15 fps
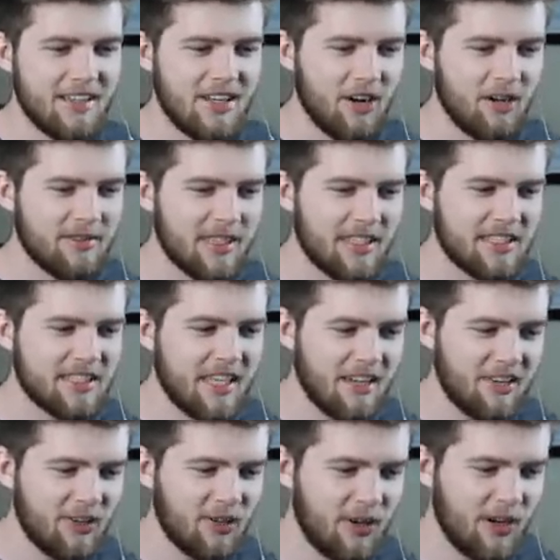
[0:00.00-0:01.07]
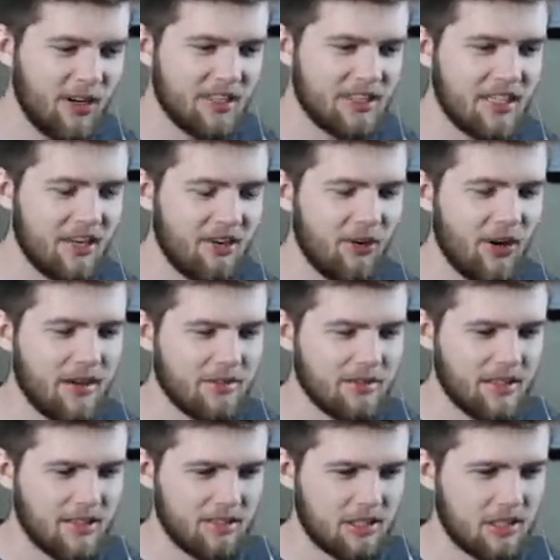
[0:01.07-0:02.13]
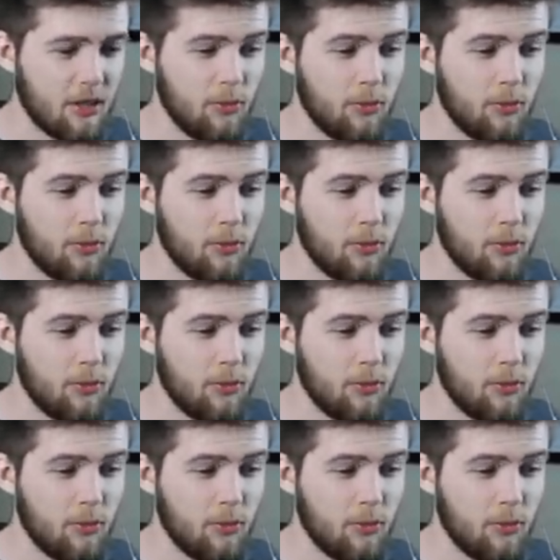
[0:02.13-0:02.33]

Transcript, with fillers: You know, I'm gonna send her, send her out there.